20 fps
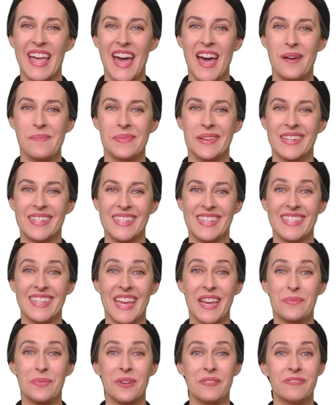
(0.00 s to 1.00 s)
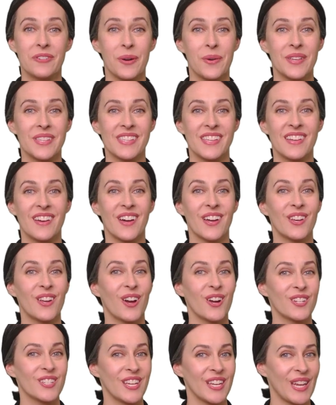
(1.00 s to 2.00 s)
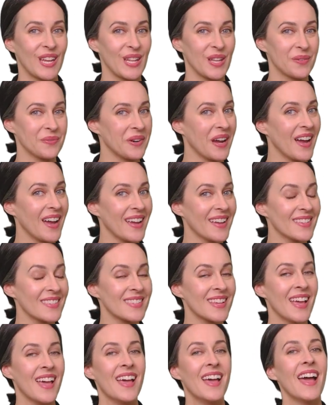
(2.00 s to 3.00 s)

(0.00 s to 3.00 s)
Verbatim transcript: Lab. Today we're focusing on Articulate Rise